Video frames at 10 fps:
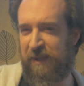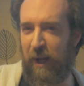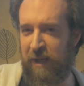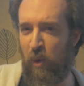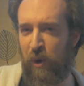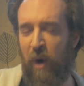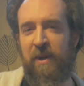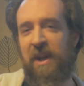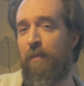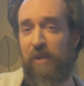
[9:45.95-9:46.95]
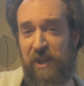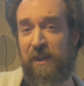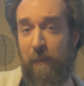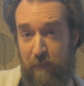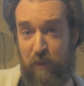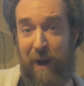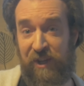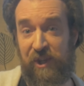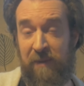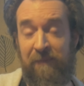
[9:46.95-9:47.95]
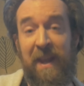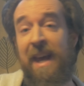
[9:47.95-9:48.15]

slightly more common name, which is compression.